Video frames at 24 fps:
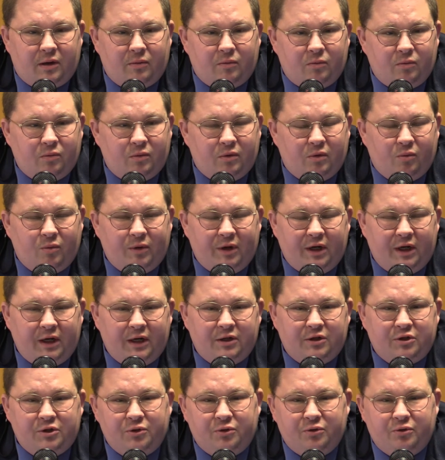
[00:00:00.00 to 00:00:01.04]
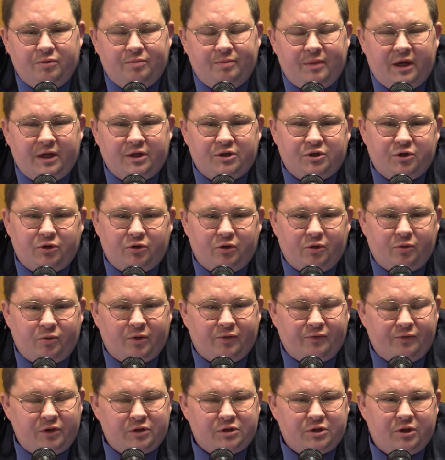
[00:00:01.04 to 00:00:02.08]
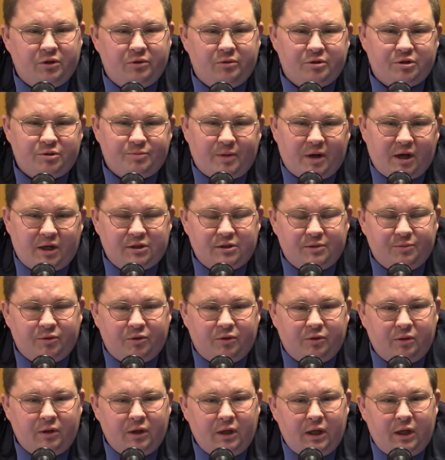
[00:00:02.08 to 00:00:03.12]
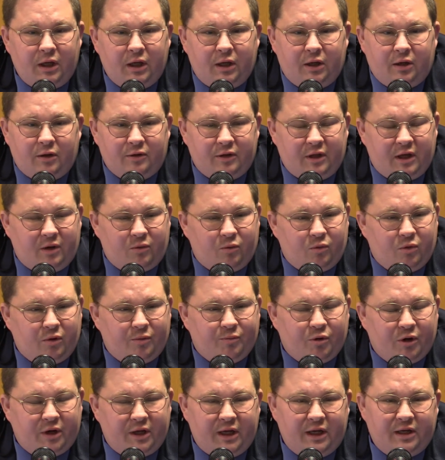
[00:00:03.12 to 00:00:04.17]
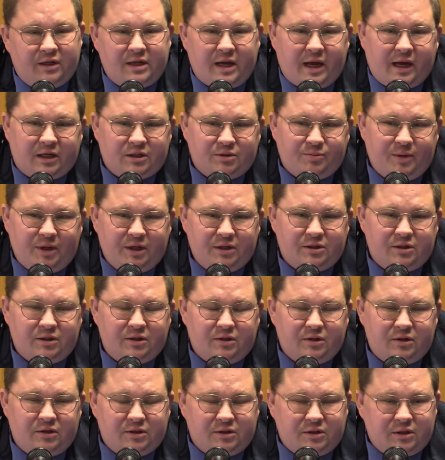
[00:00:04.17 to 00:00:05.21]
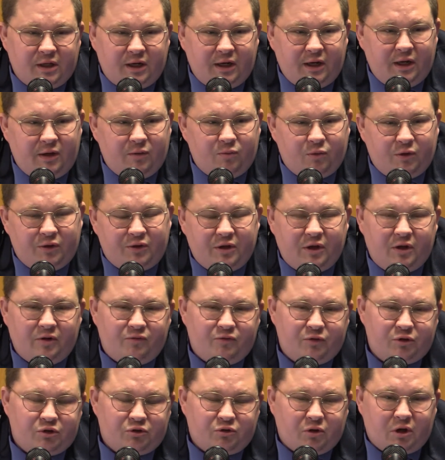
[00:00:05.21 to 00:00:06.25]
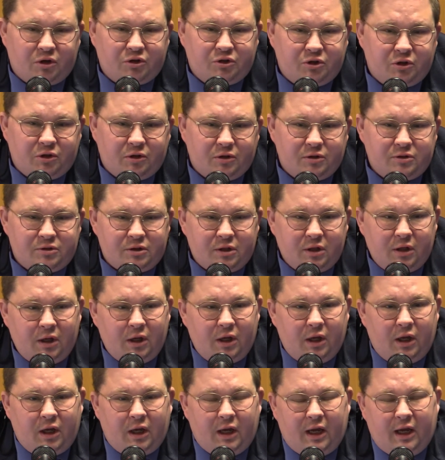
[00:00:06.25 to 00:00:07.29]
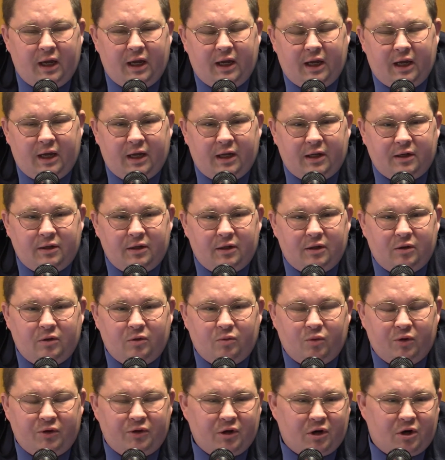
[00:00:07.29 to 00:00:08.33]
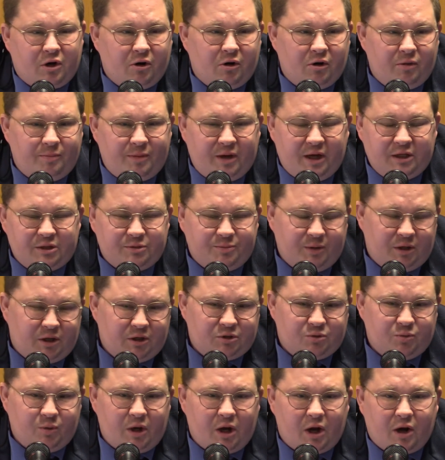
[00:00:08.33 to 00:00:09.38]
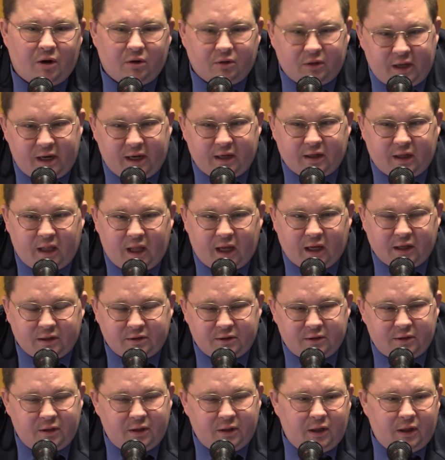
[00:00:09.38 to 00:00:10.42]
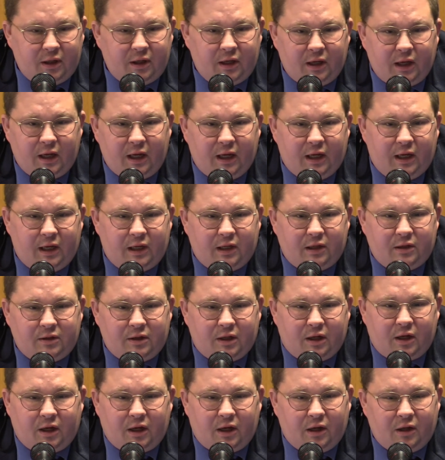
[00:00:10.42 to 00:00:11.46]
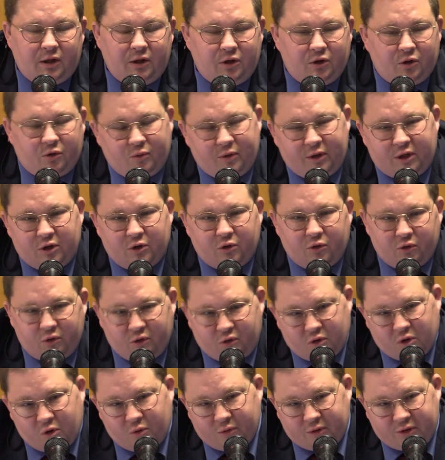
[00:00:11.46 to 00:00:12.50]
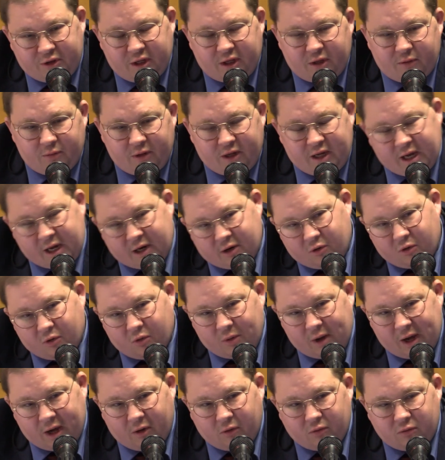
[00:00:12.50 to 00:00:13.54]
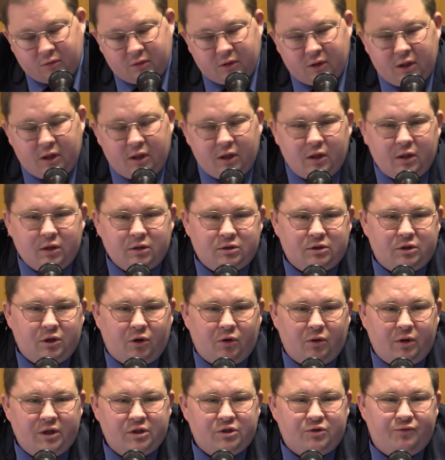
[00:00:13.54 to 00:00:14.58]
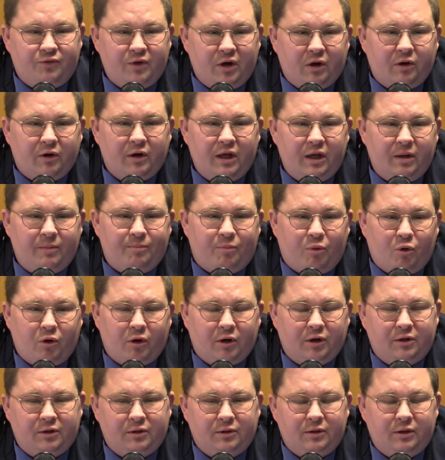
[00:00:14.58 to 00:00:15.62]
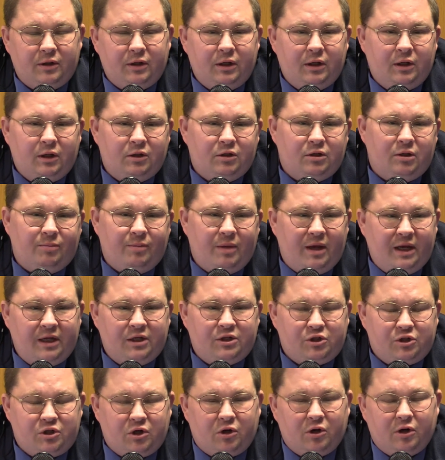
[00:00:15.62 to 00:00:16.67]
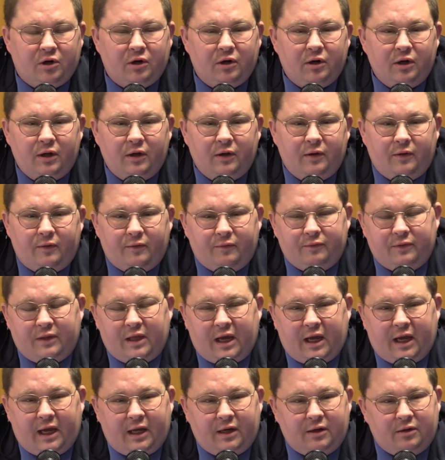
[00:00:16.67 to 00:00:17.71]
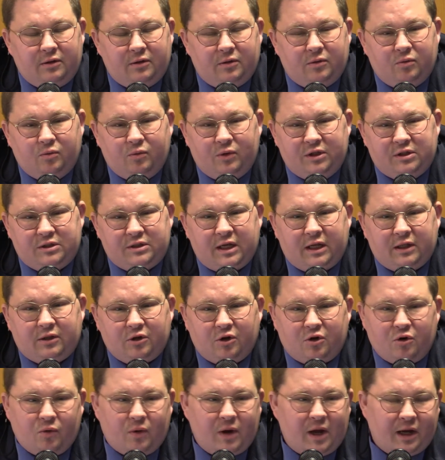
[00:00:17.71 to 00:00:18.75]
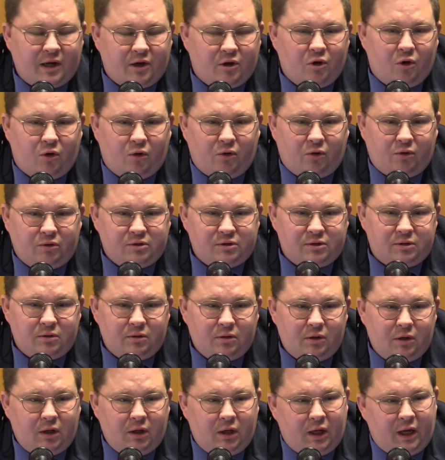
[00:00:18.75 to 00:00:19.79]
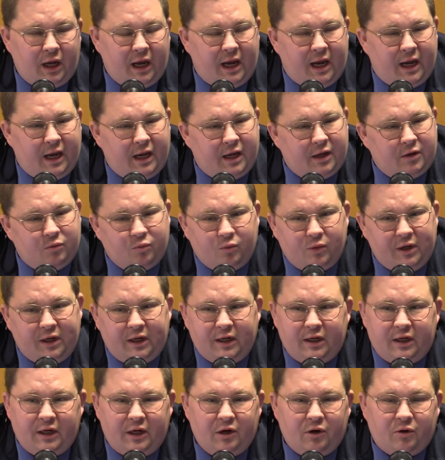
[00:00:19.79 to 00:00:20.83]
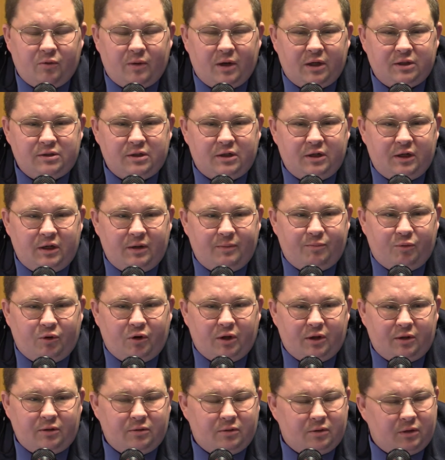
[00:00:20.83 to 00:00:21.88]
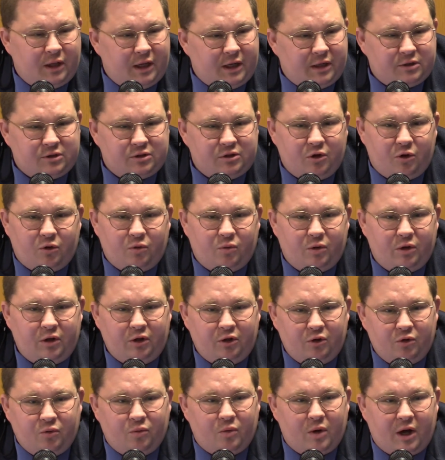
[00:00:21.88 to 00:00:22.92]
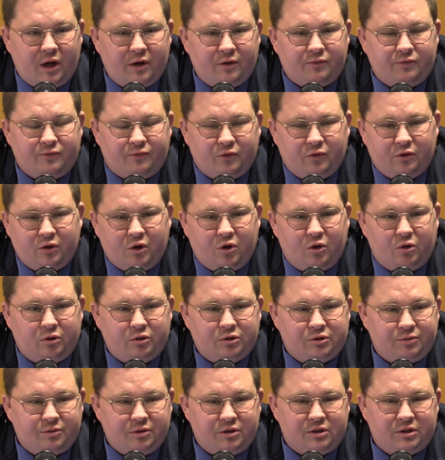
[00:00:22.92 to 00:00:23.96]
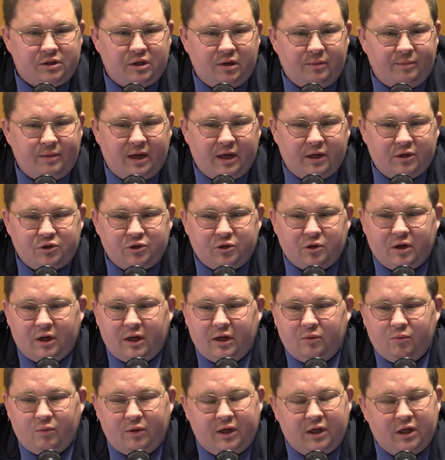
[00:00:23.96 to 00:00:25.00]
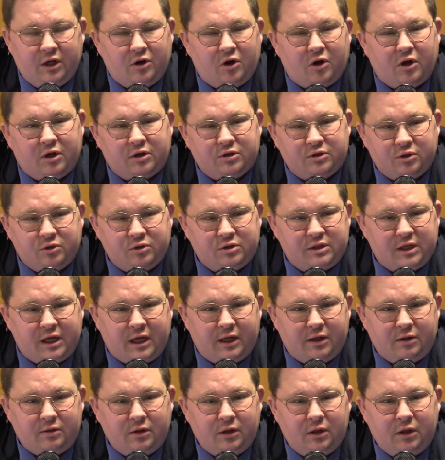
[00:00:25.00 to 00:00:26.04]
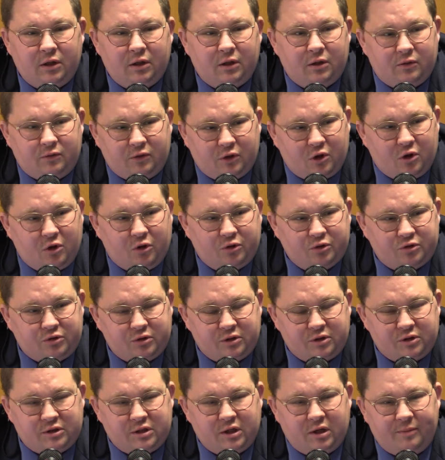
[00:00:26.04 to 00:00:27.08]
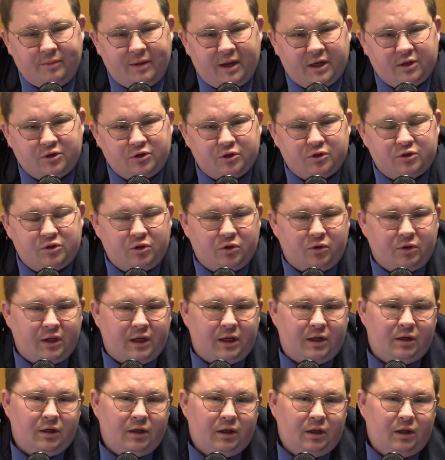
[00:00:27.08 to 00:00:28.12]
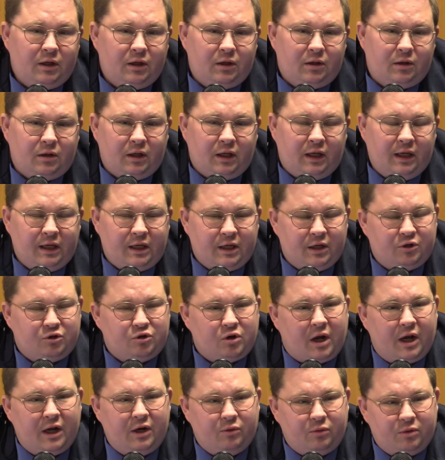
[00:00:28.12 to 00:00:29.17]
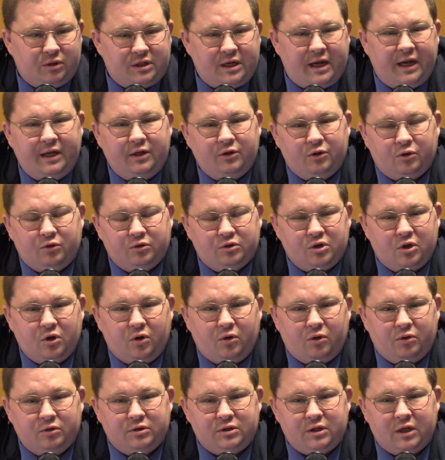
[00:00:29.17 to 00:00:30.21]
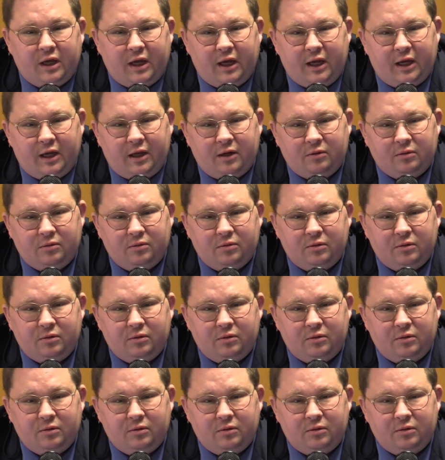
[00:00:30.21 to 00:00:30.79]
We need to make sure that we're fiscally responsible, that we're bringing tax base into the city with infrastructures and with our current base because we are landlocked, and we can only grow within, we can't grow out. So it's very important to make sure that we set the correct goals, and we need to hear resident input. Let us know what you want for the goals for the city manager, and we can also set the goals for the city manager so that he can try to attain those goals and,